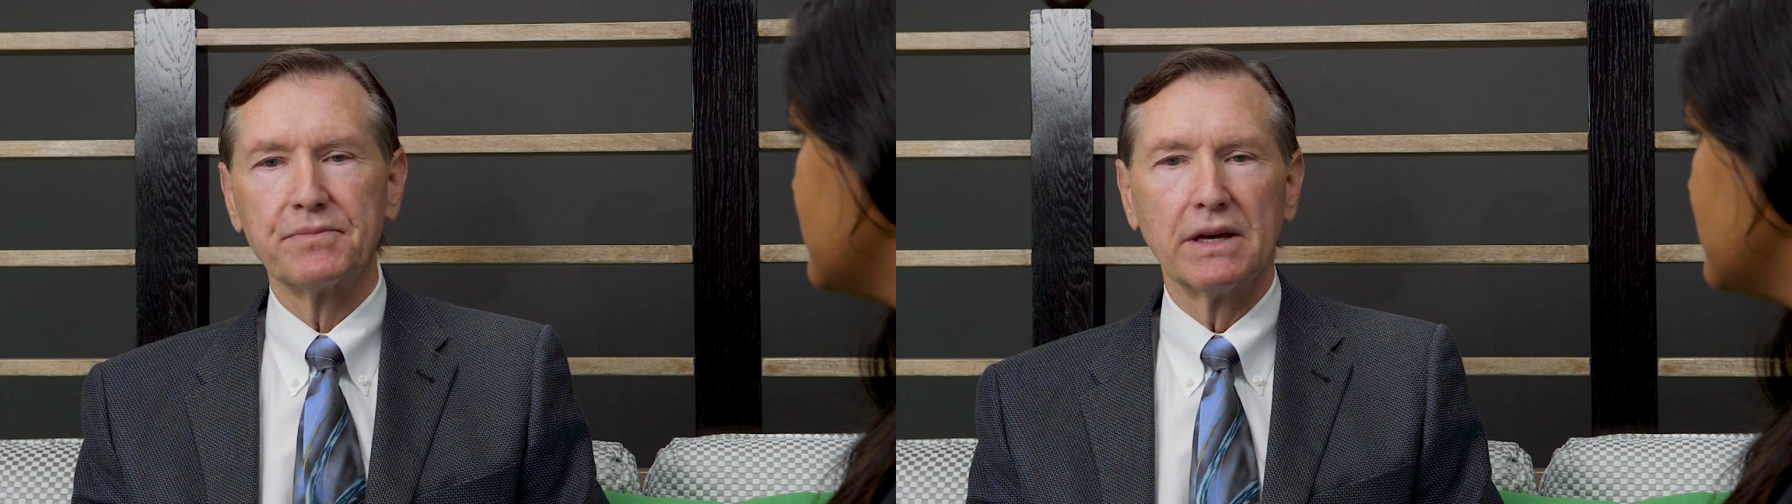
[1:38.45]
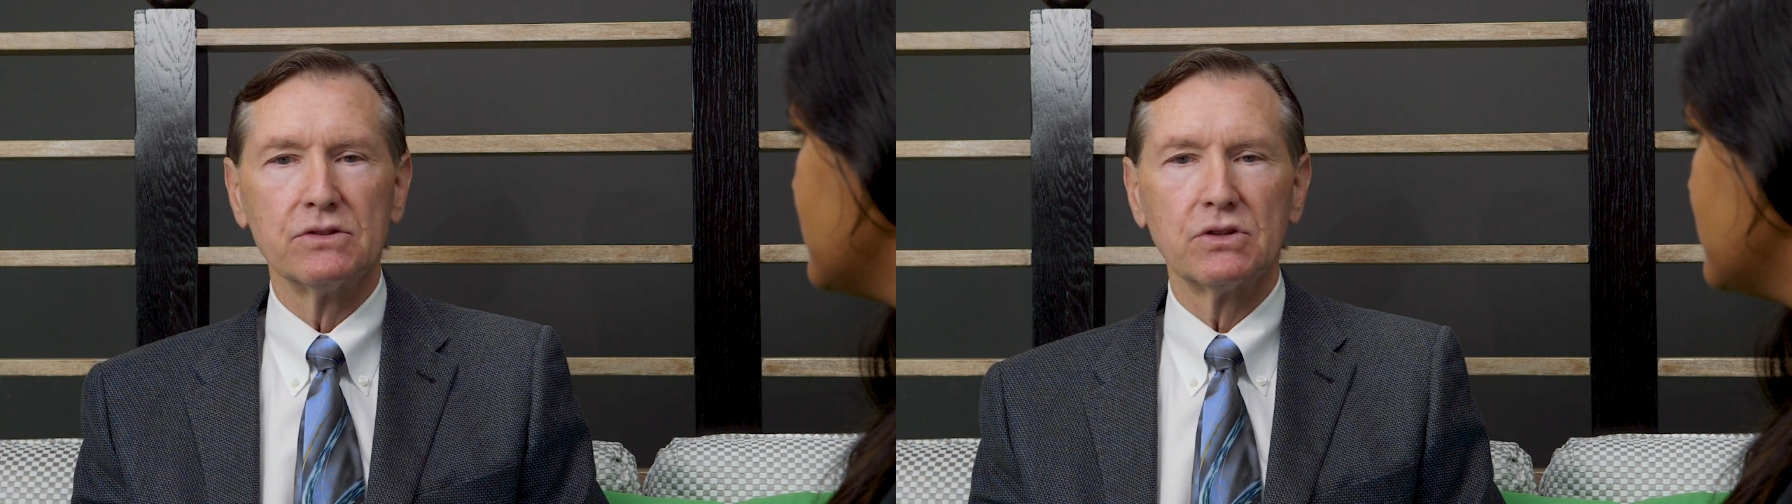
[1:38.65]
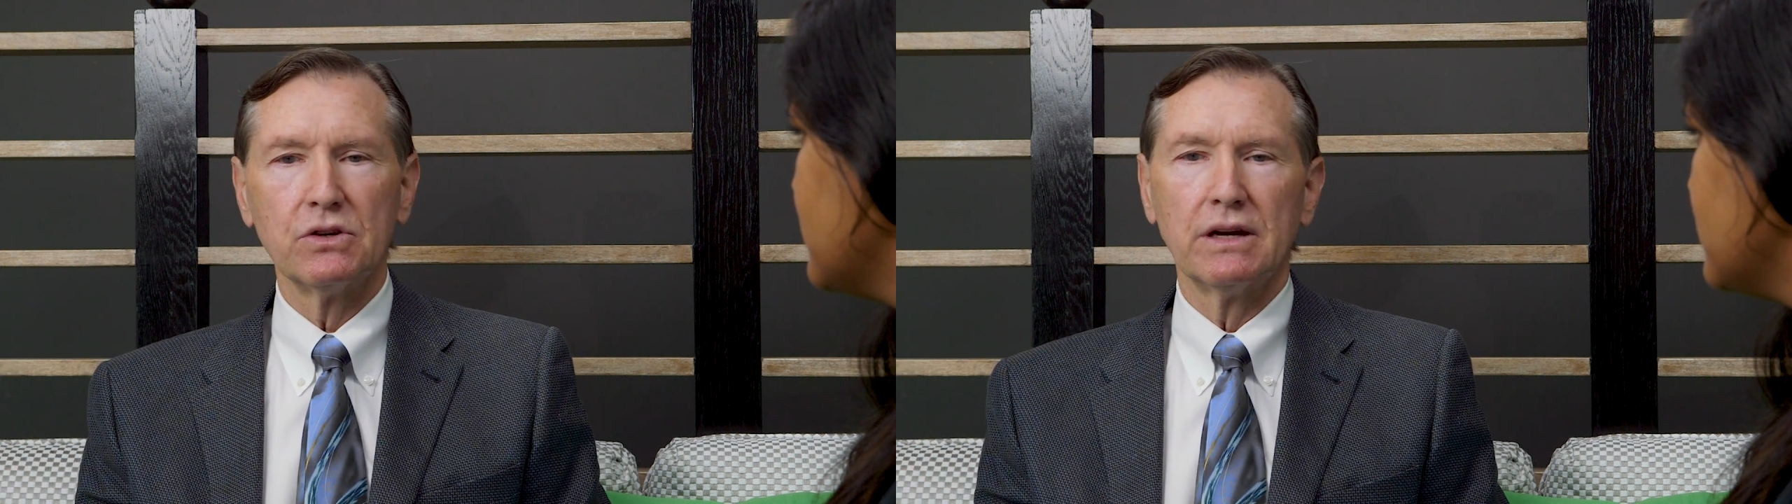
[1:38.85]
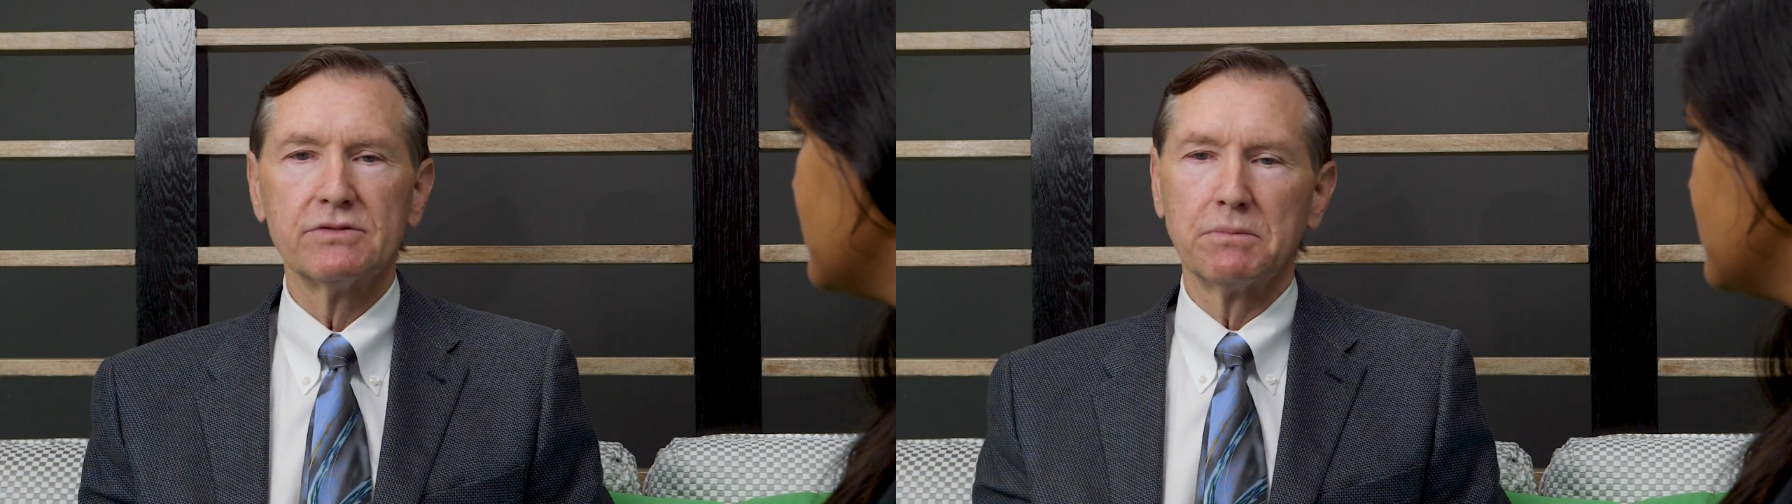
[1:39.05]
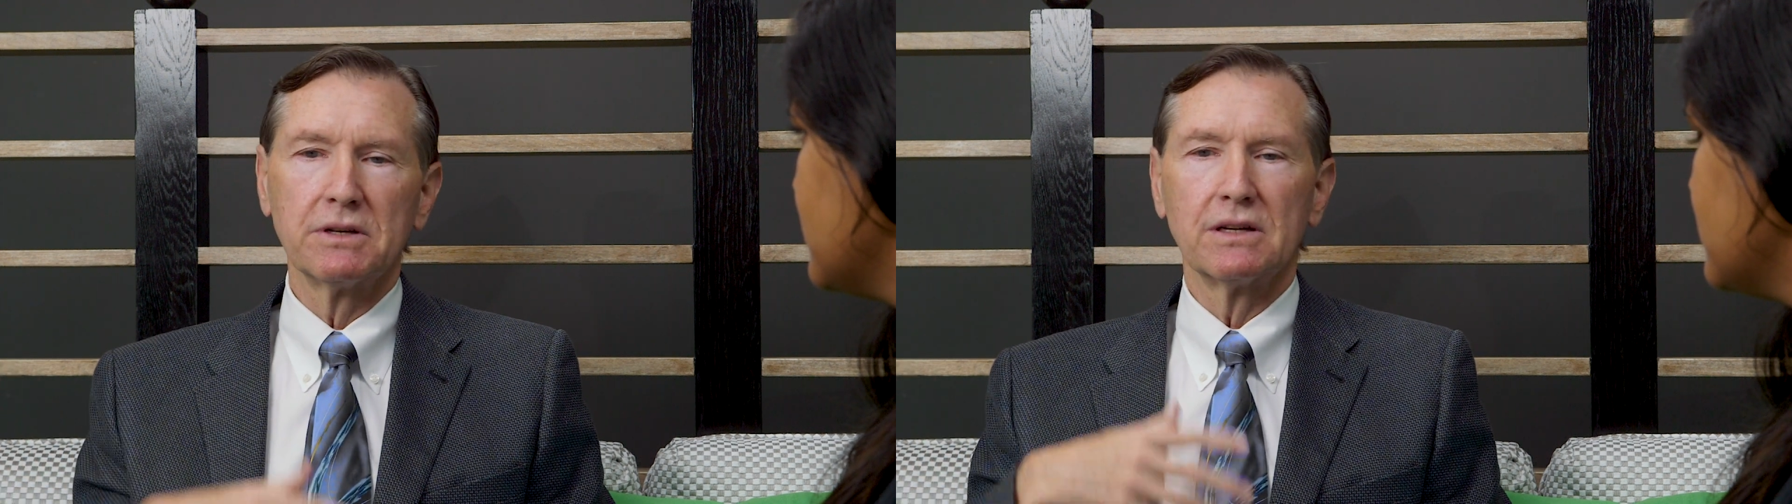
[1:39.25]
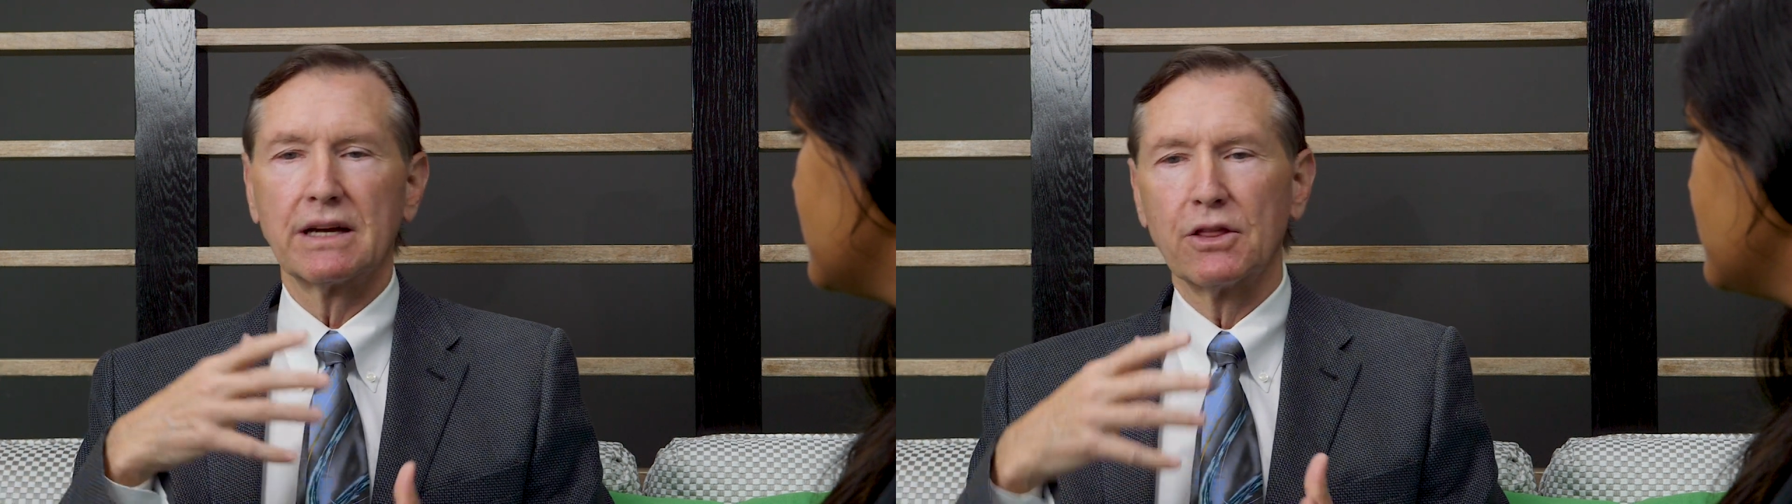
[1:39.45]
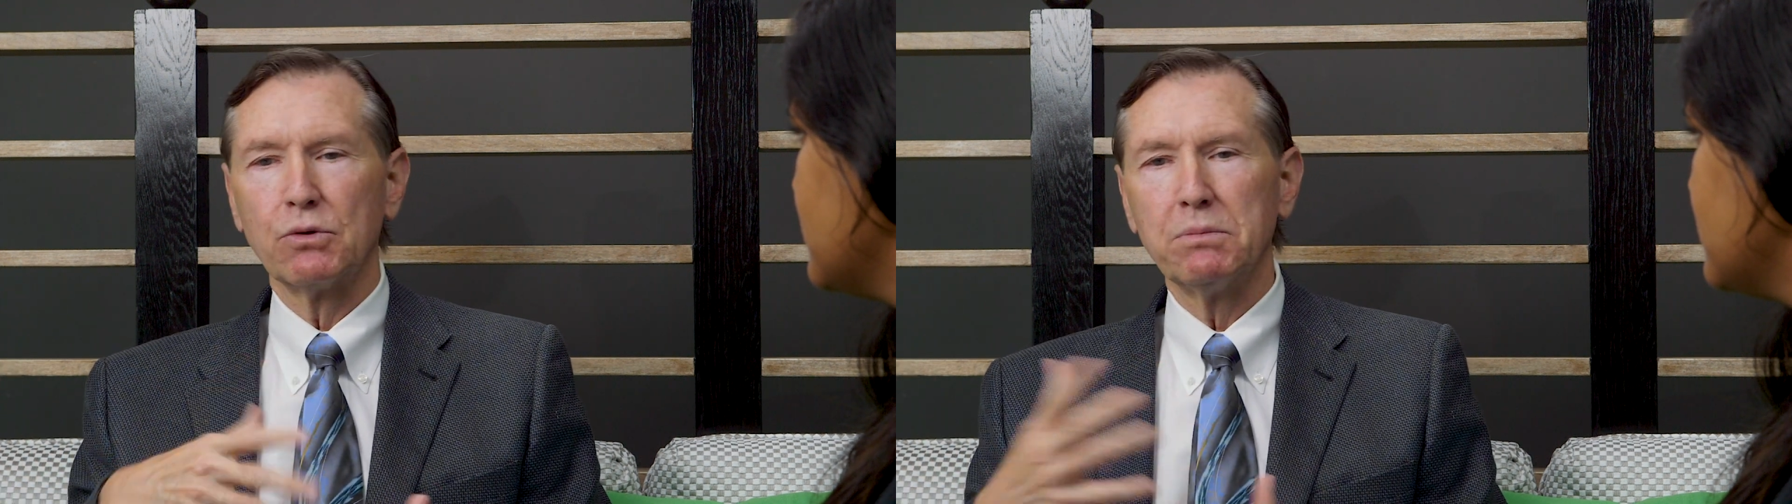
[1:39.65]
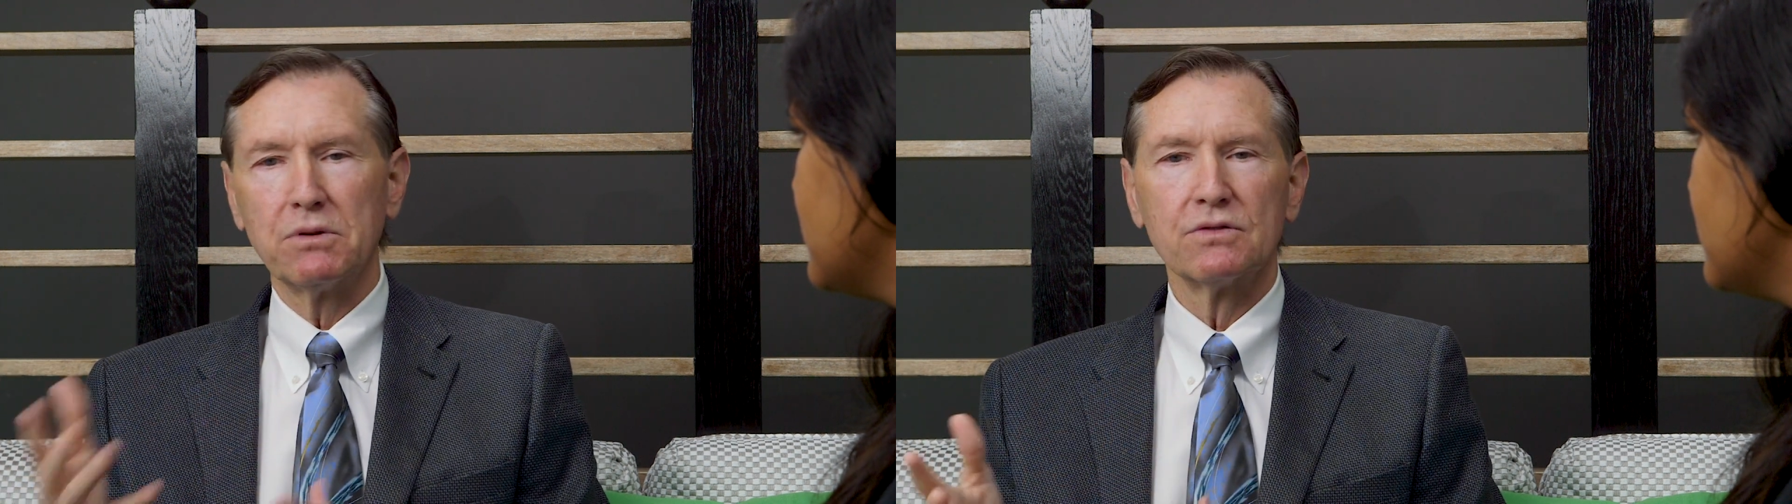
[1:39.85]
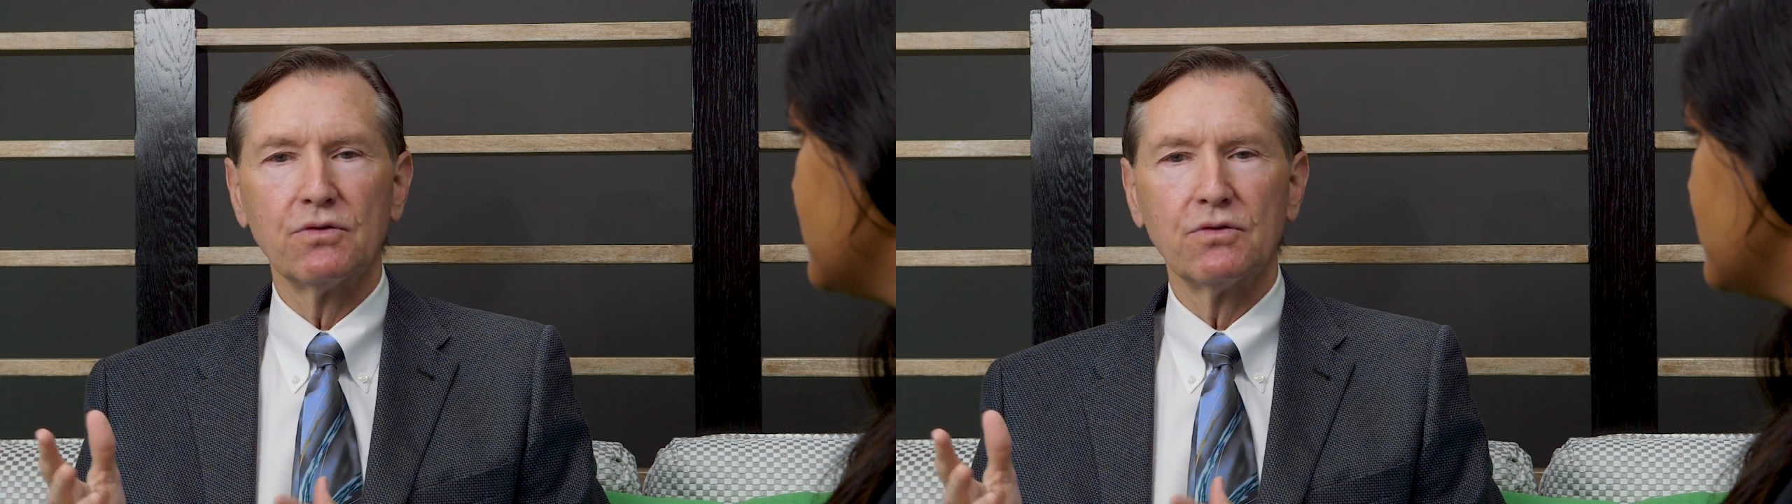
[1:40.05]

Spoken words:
And so you have something like a 3 plus